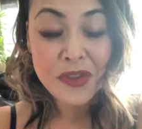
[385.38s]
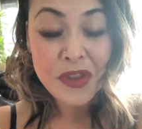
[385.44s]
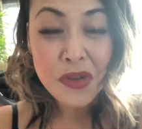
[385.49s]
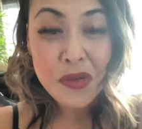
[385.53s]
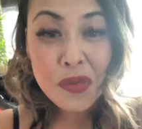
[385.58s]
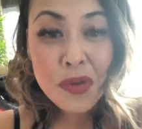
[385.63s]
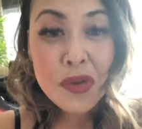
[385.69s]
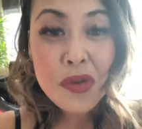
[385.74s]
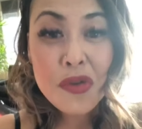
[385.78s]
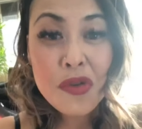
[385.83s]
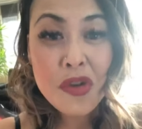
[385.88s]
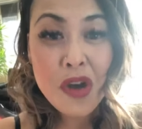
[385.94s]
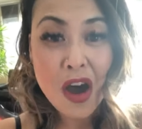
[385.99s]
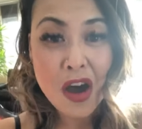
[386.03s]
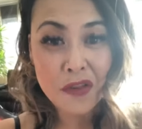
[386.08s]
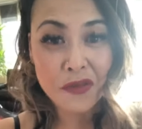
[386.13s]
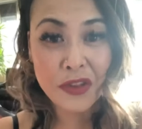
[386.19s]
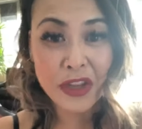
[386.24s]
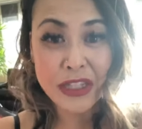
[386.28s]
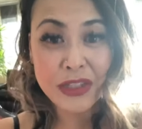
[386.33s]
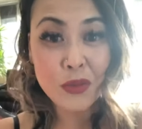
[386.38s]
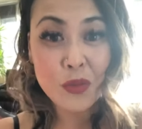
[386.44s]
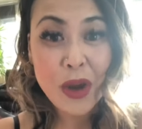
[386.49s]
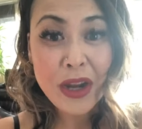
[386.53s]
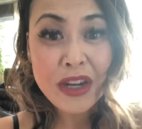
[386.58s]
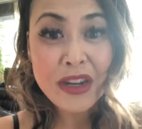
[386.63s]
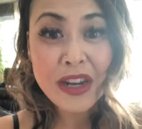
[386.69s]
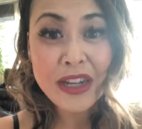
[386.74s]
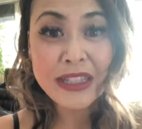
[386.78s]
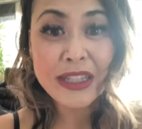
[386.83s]
through conflicts,
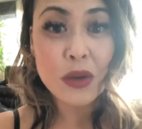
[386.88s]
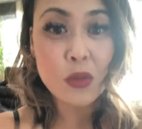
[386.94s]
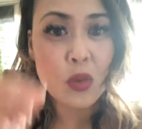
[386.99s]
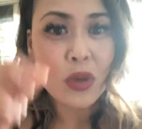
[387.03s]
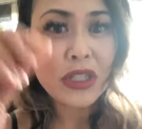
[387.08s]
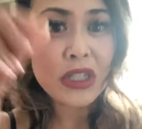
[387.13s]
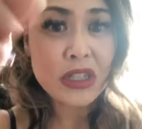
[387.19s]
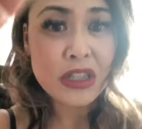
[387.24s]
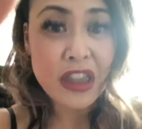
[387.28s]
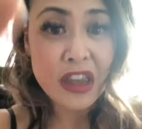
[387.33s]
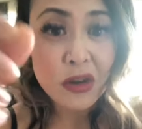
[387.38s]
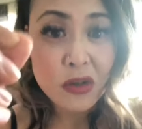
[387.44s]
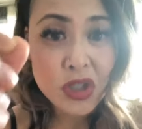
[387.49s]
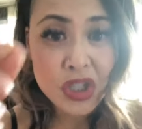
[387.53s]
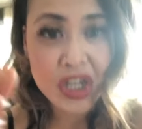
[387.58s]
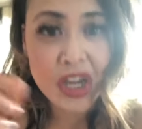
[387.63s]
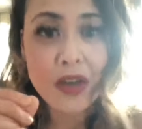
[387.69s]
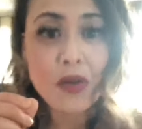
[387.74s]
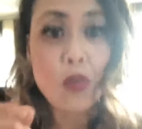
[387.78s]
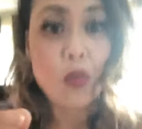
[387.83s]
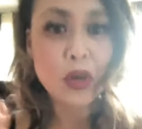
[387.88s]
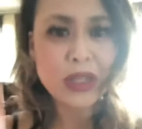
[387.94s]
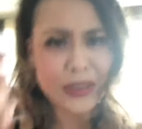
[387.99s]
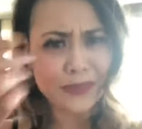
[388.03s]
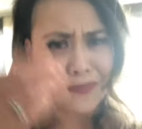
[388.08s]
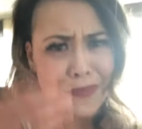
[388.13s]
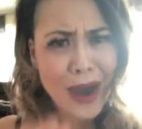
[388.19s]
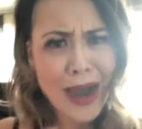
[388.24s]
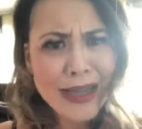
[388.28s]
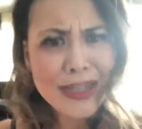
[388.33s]
recognizing what's their shit, what's
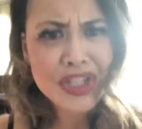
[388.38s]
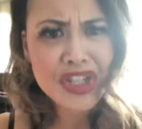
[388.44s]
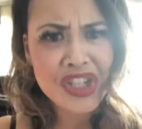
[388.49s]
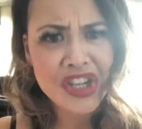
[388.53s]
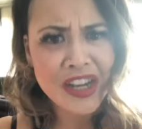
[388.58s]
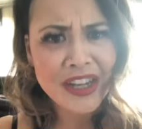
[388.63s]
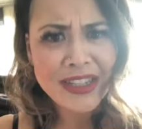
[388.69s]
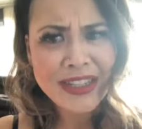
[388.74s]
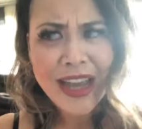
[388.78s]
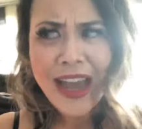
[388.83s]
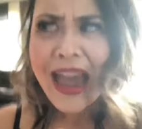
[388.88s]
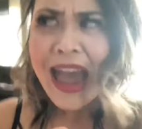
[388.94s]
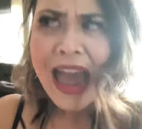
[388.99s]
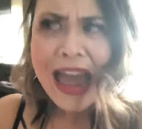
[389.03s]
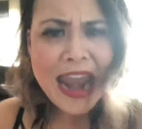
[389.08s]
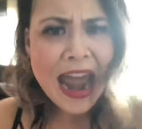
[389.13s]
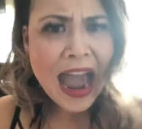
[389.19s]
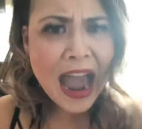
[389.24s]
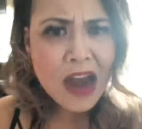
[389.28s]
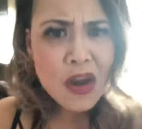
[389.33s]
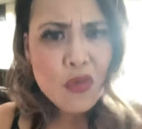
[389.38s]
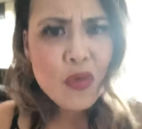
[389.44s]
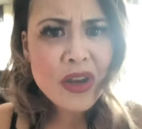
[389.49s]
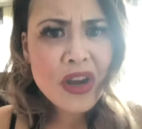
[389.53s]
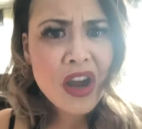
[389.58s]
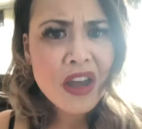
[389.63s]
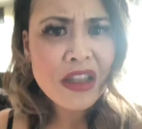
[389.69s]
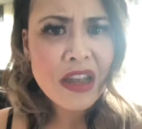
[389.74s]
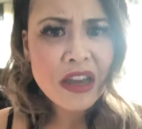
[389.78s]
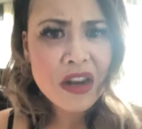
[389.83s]
my shit, and how do we
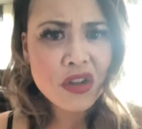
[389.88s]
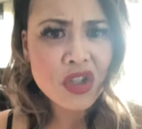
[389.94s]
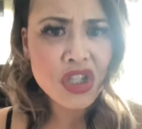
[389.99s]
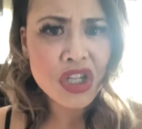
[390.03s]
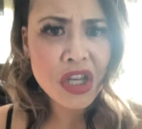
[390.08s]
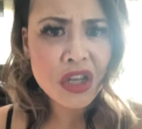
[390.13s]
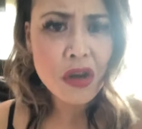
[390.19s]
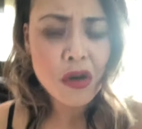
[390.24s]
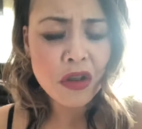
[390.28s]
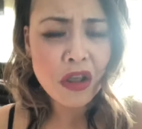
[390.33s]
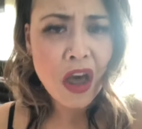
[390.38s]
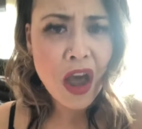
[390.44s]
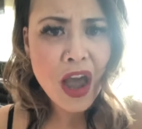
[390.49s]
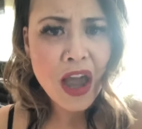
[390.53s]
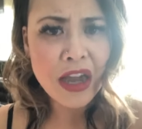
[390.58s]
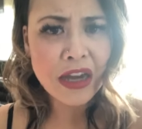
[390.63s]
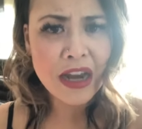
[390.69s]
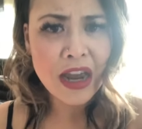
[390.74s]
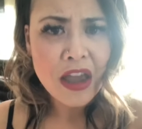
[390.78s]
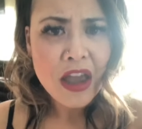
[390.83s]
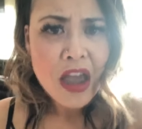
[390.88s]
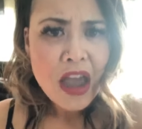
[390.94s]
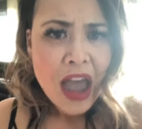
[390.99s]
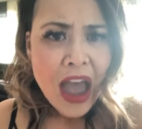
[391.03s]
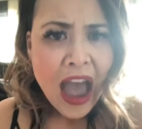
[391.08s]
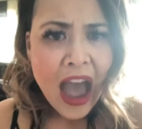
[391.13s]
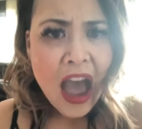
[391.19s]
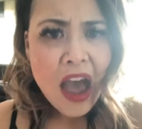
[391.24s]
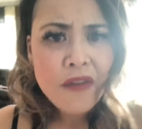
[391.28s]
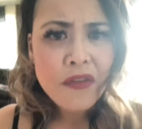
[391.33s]
not let our shit collide?
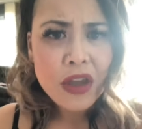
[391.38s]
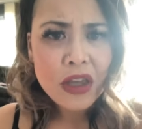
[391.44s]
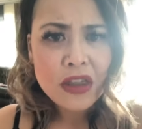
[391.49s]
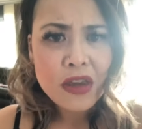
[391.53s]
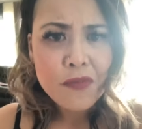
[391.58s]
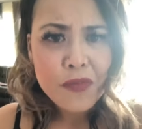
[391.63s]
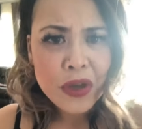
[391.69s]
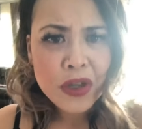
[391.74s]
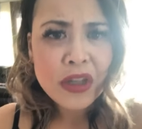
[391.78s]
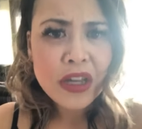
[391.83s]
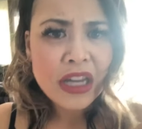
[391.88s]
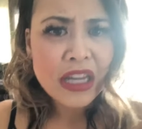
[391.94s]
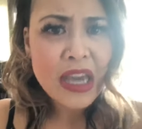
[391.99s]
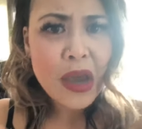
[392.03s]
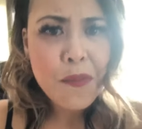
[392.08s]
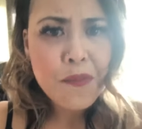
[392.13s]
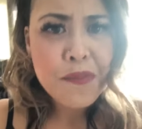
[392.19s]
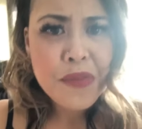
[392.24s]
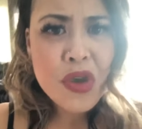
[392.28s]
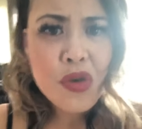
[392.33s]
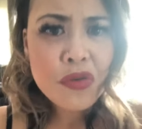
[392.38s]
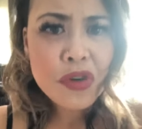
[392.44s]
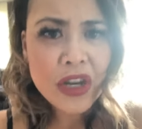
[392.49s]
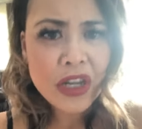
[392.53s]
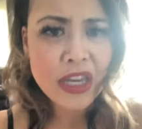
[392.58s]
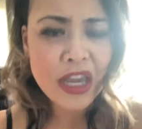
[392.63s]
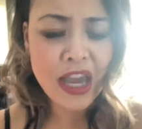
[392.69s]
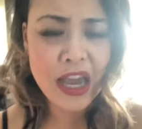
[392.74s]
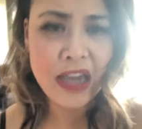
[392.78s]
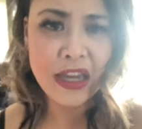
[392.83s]
Having the ability to
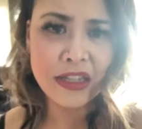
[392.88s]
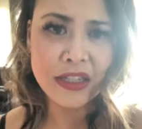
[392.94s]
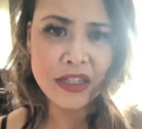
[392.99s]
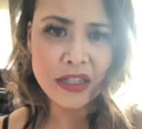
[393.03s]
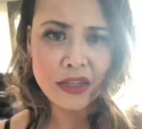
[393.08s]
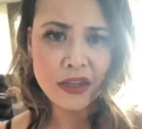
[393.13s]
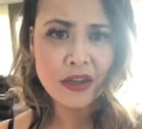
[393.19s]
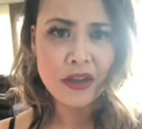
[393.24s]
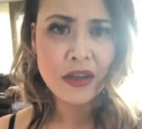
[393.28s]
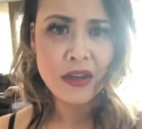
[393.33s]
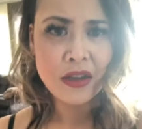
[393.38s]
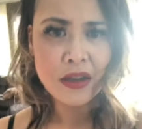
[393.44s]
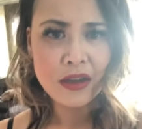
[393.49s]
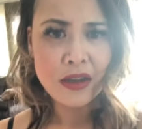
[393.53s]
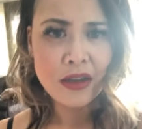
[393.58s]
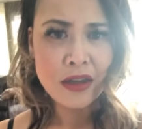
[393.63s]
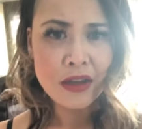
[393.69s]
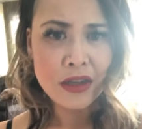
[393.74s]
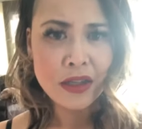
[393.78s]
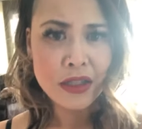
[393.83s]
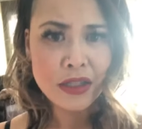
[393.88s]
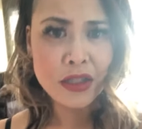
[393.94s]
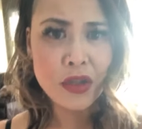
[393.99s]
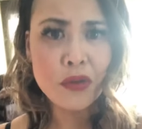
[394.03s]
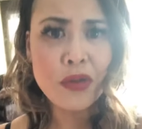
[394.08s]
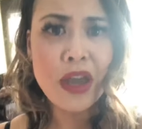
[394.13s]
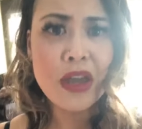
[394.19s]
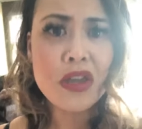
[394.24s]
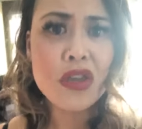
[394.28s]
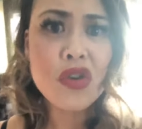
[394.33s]
communicate so
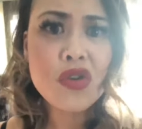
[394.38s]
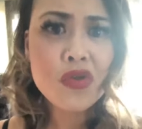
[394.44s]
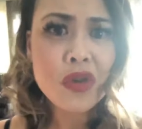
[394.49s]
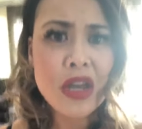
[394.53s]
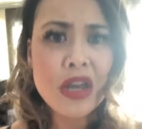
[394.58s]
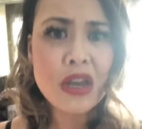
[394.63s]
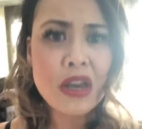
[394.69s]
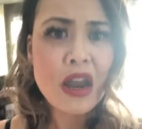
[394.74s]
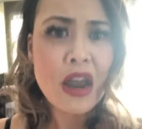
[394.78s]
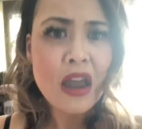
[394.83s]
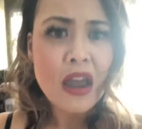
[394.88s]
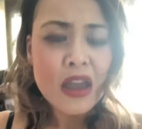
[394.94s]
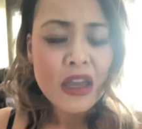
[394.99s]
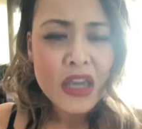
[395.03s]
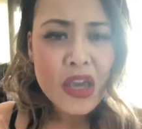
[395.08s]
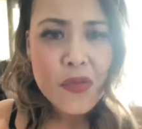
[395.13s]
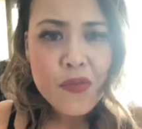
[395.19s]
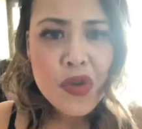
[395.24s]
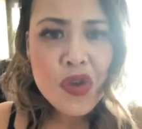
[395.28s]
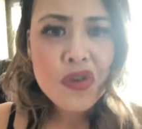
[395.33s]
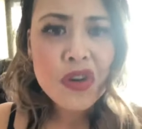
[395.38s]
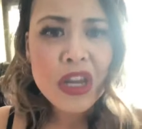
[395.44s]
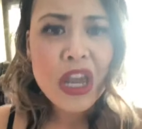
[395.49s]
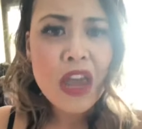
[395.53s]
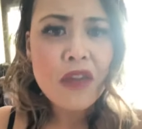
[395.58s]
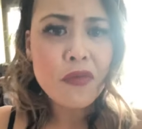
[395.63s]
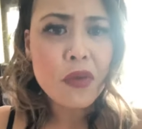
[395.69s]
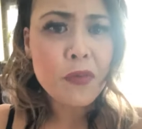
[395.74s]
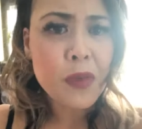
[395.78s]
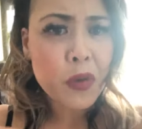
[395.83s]
that you can
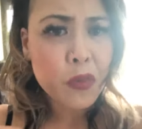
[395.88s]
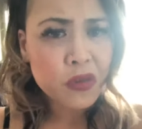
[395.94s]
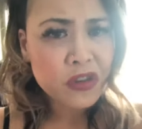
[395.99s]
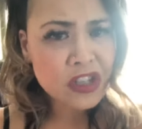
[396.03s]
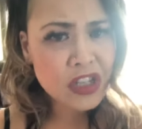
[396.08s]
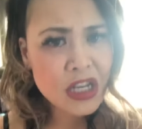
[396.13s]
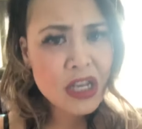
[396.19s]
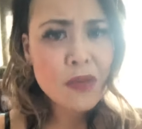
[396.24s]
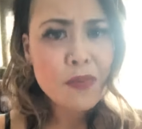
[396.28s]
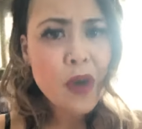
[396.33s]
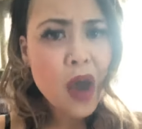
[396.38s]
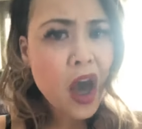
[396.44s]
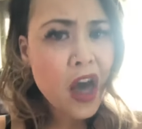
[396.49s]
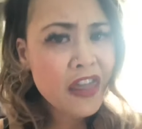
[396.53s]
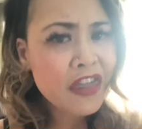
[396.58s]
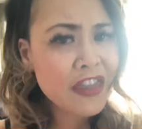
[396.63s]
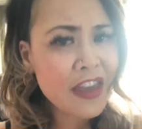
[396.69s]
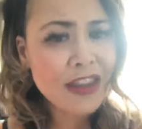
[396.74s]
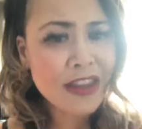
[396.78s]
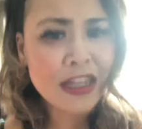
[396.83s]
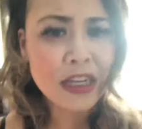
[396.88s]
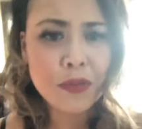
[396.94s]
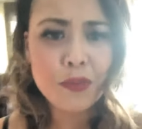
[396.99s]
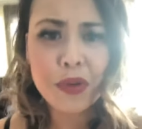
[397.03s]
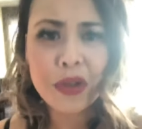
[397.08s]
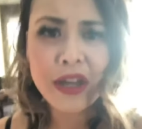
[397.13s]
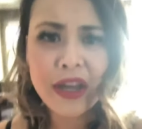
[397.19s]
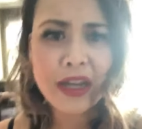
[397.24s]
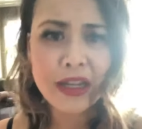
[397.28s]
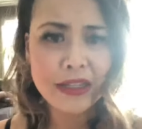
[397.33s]
communicate from a deep, authentic
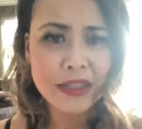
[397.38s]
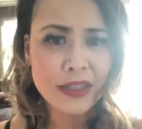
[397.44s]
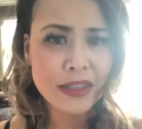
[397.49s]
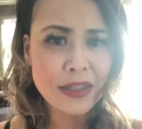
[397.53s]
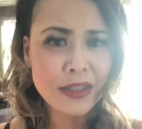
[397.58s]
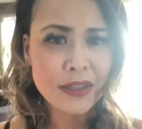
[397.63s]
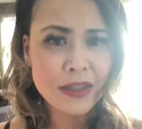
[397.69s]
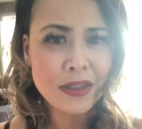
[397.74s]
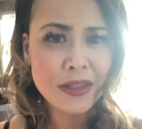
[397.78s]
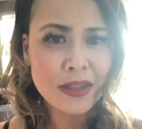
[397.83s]
place.